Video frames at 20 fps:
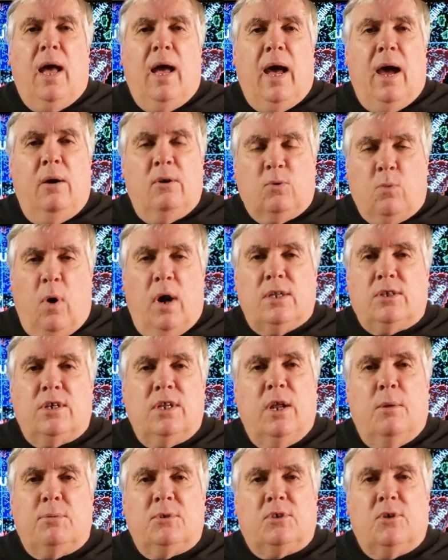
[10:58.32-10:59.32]
I was watching
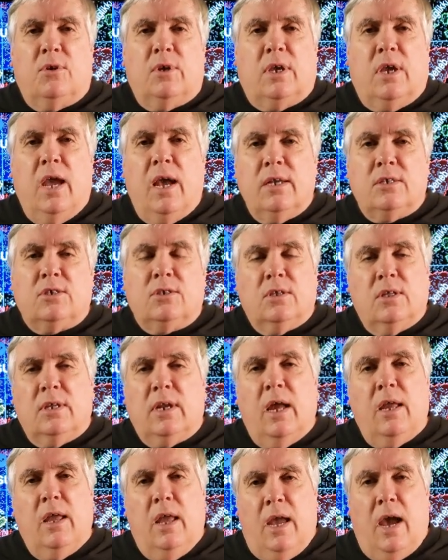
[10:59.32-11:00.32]
an episode of Castle, and
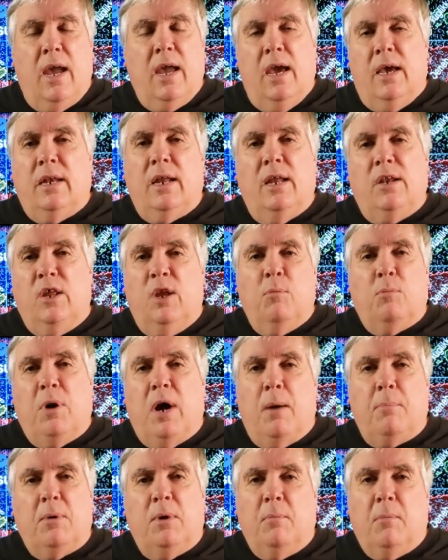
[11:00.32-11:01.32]
I had an idea
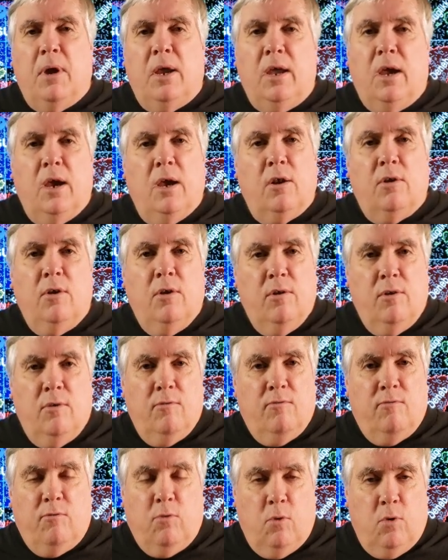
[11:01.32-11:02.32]
pop into my head
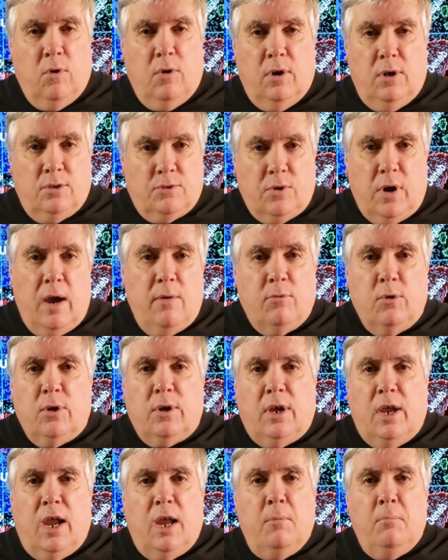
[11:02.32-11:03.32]
for a Traveller
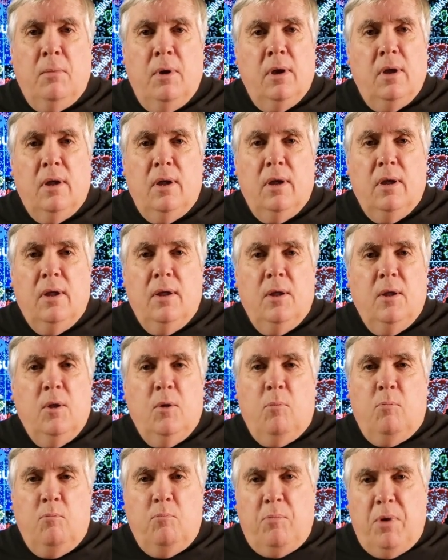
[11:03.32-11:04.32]
game
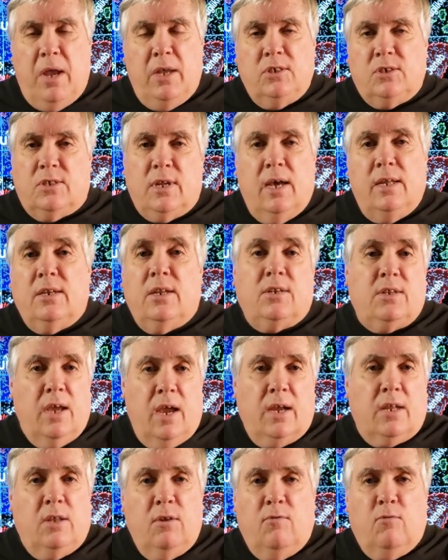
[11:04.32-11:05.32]
based on
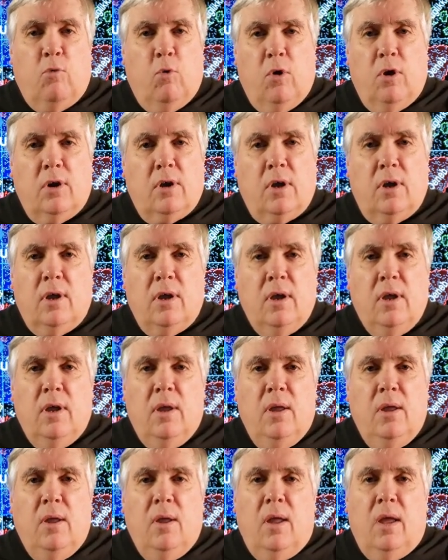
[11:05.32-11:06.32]
detective work,
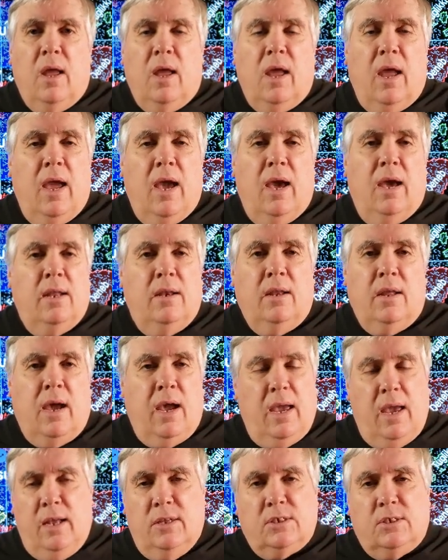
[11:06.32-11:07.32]
and I
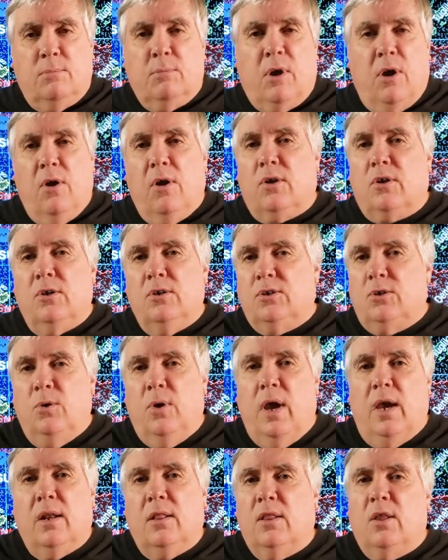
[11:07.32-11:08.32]
had some characters who
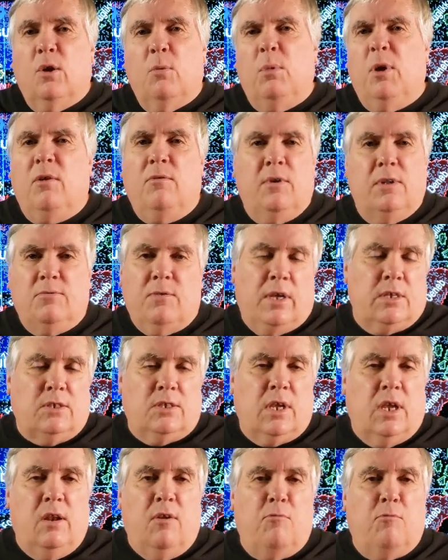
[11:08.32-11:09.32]
had a little bit of
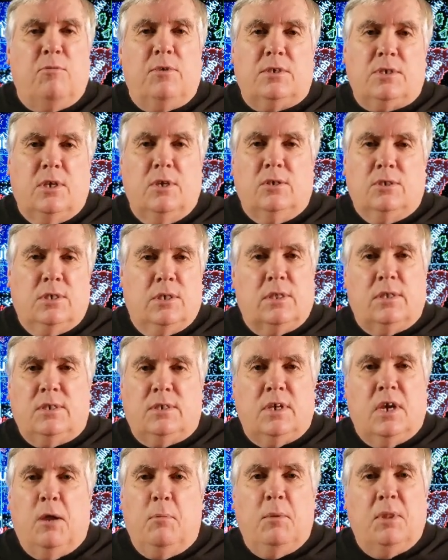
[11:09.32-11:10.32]
investigative skills at the
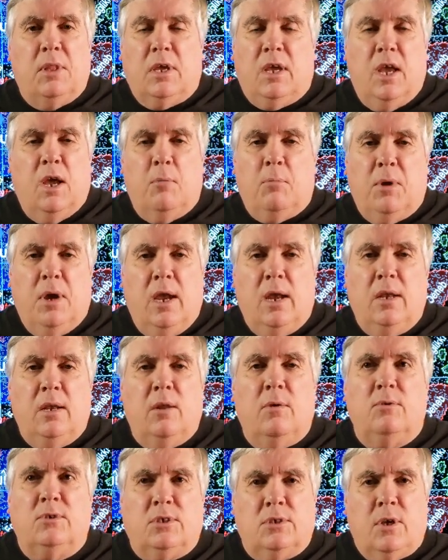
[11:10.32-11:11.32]
time in the campaign.
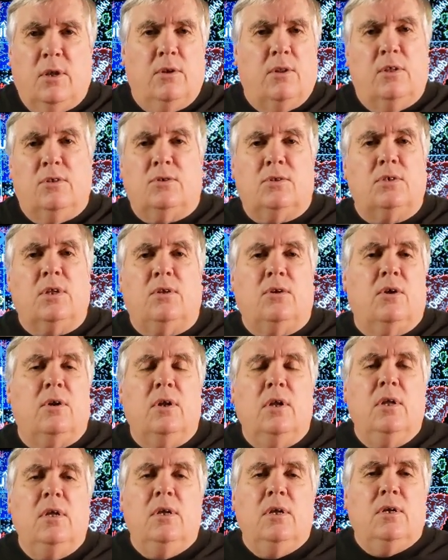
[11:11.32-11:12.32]
This was under
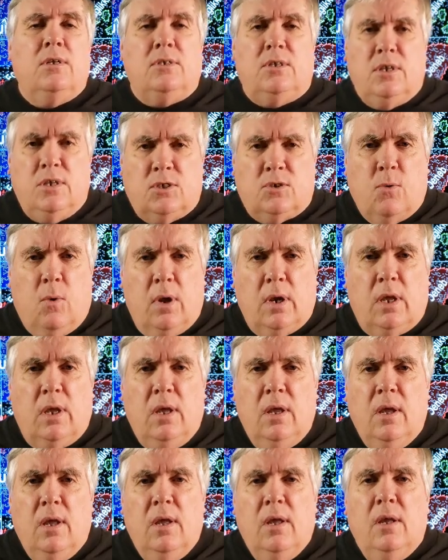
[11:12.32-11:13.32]
T20,
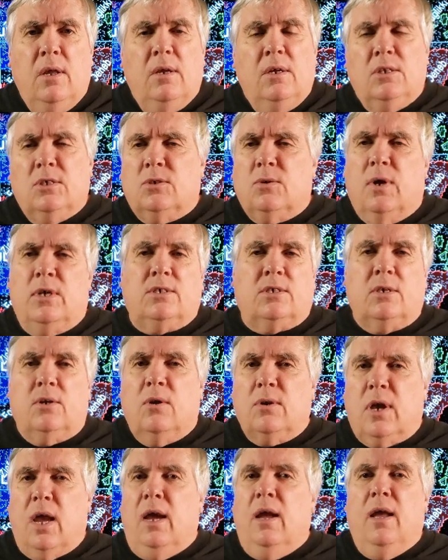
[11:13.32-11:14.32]
so I said,
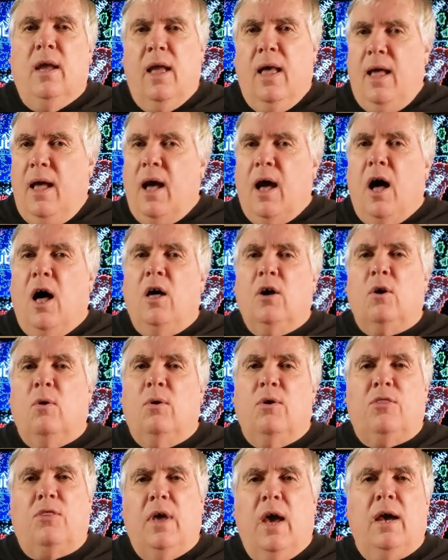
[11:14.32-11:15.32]
okay, I'll go
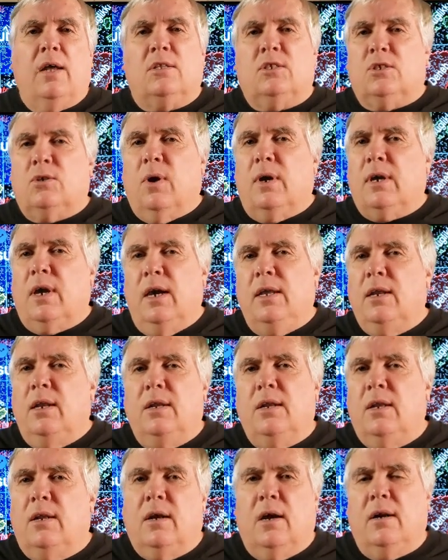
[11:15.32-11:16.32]
with that. So I kind of
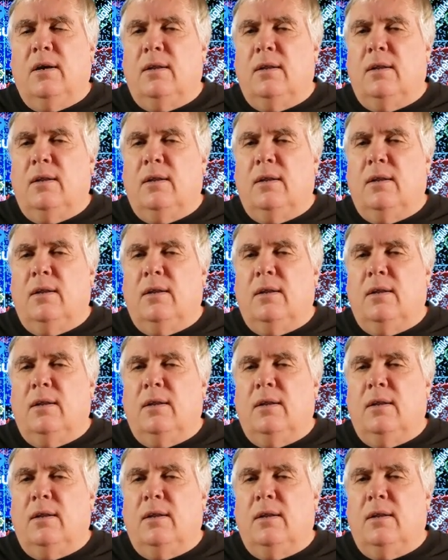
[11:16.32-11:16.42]
did